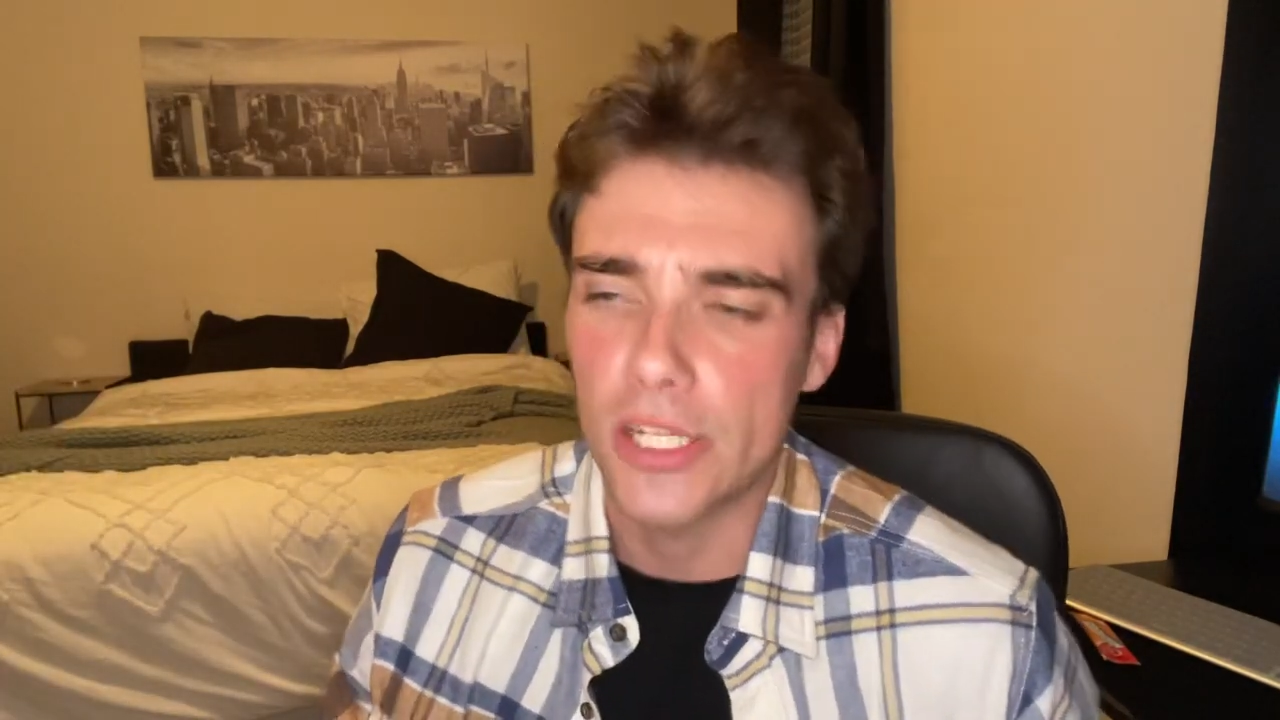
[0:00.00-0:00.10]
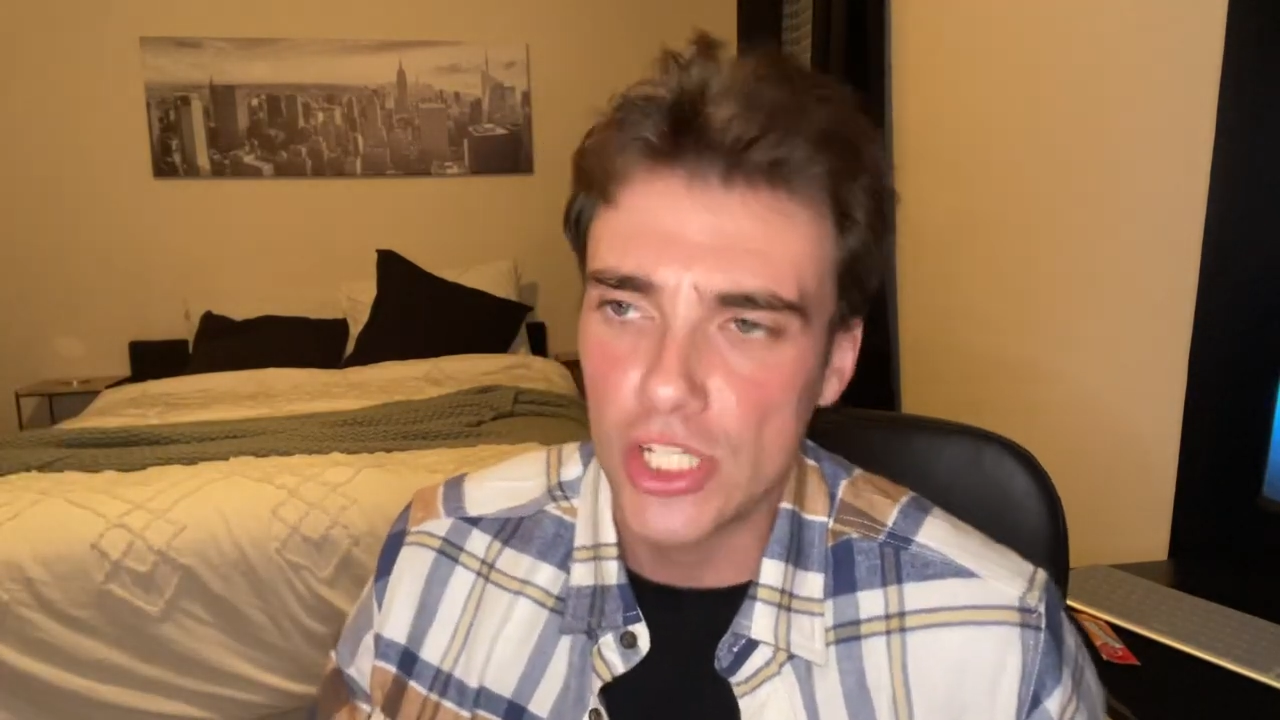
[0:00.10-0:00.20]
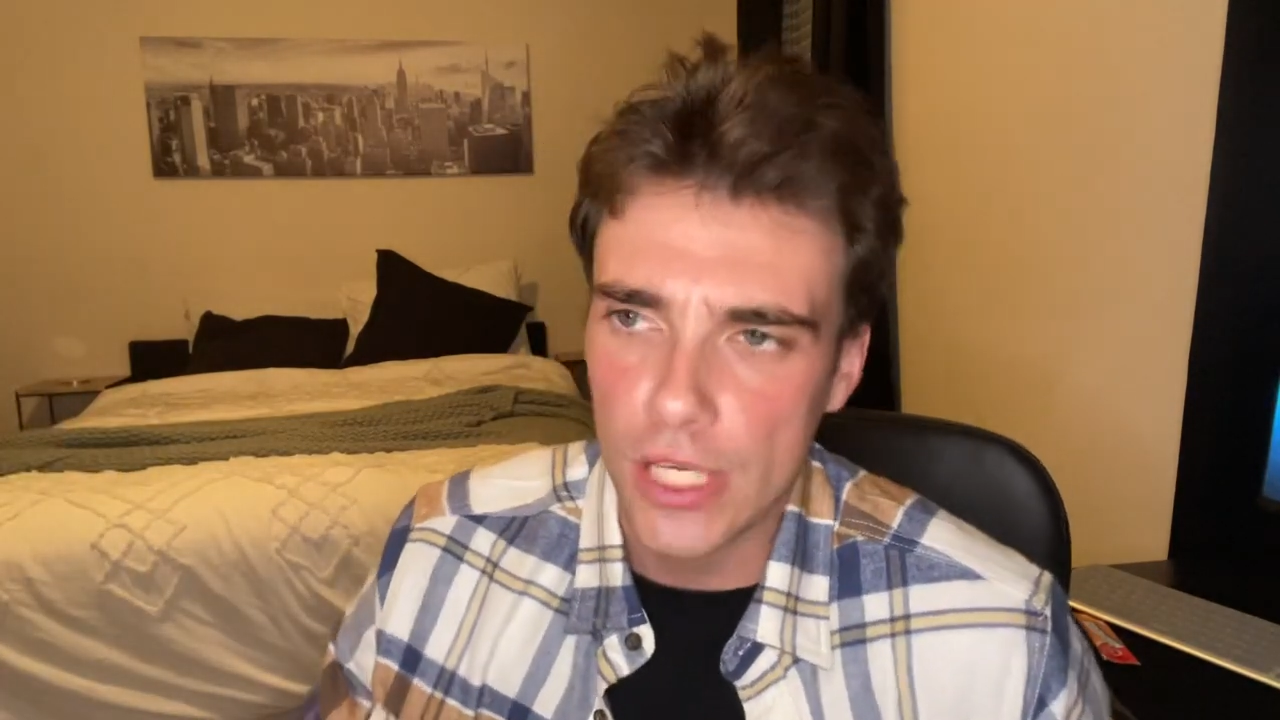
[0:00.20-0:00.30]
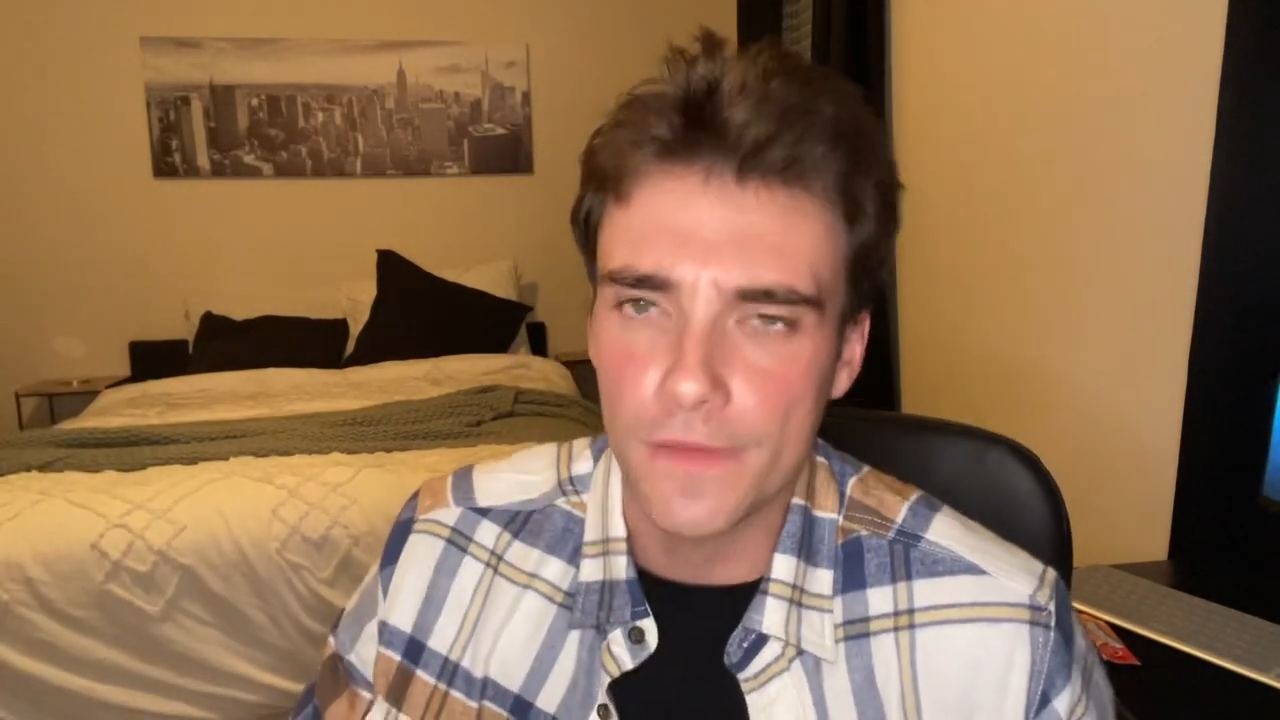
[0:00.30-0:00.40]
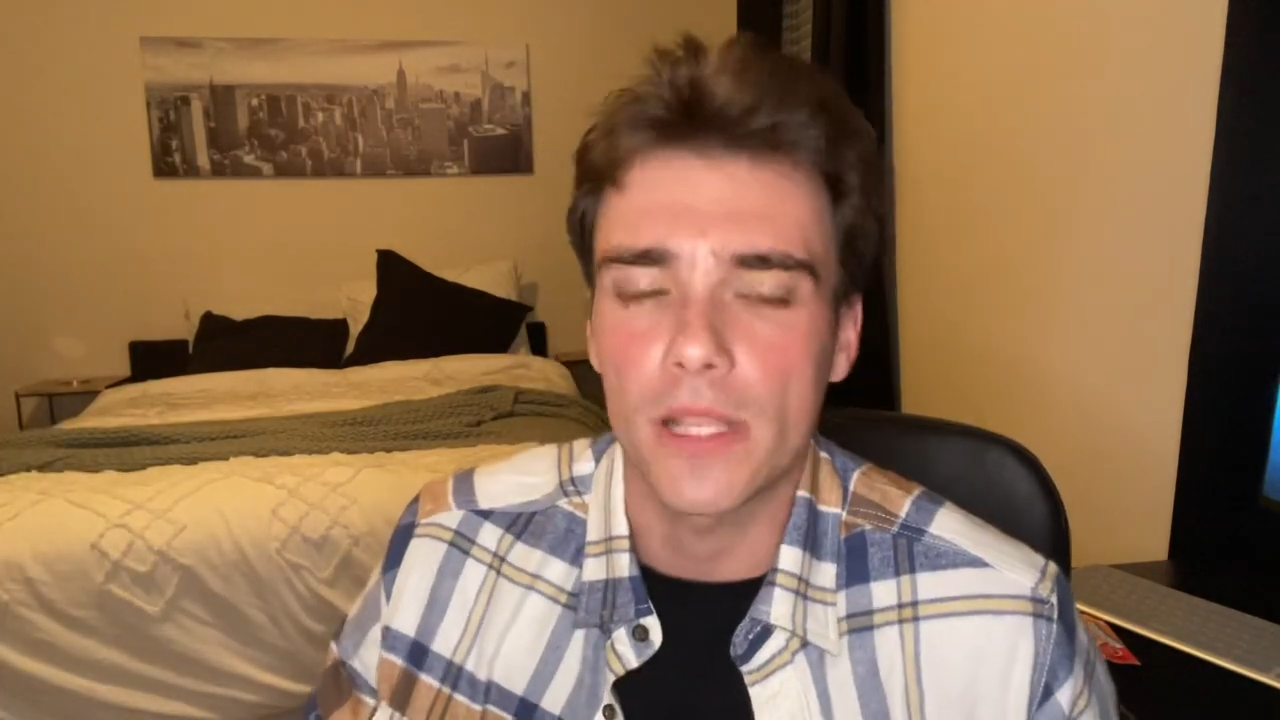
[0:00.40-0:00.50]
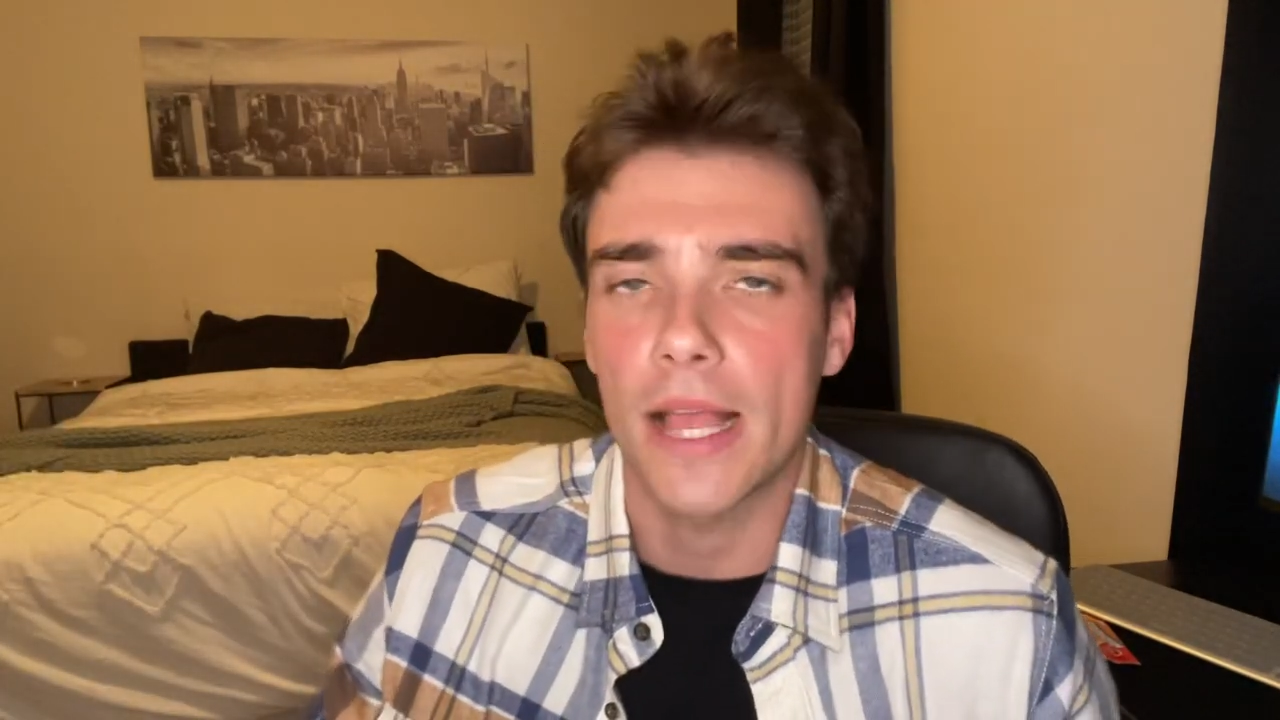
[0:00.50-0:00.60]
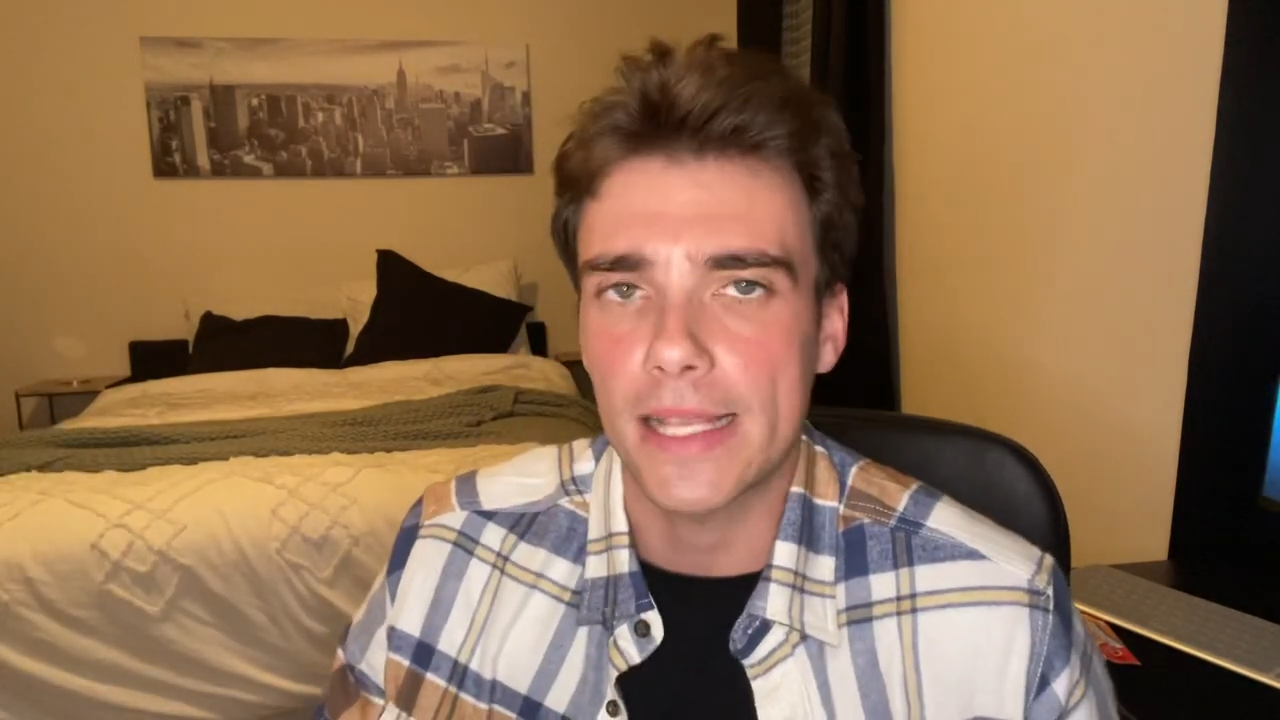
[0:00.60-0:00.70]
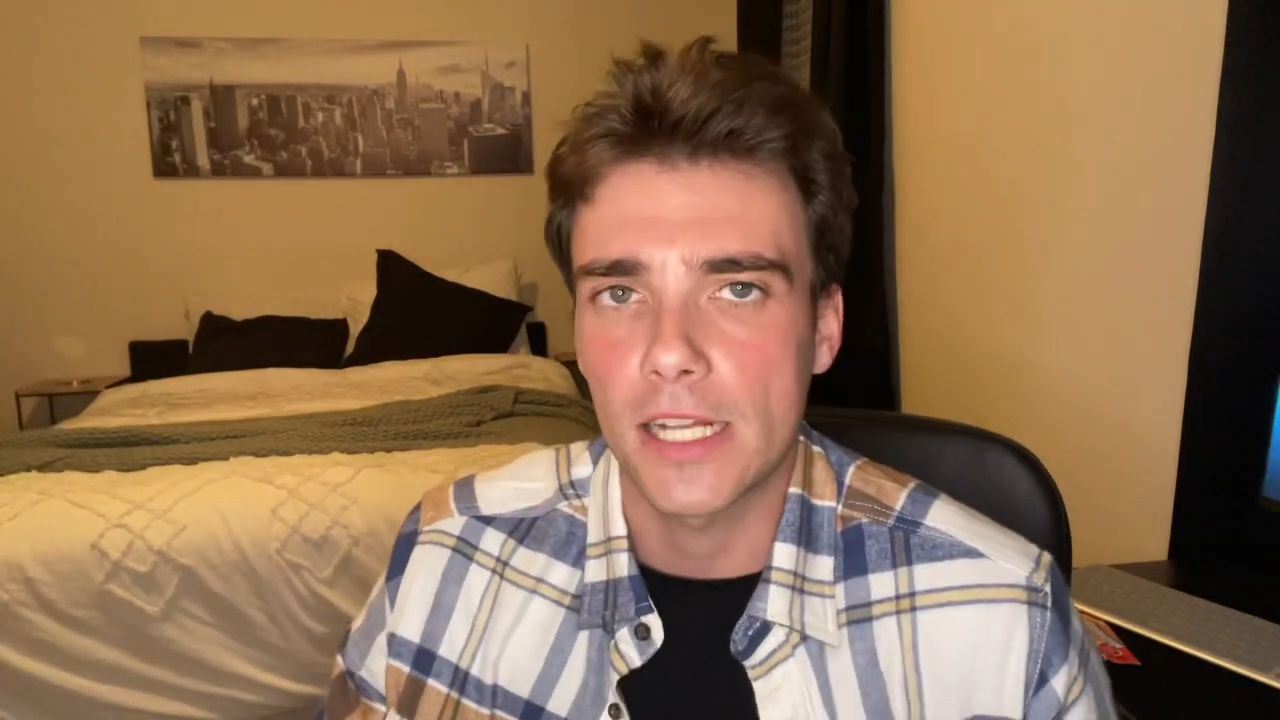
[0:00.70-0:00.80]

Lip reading: Chiefs the last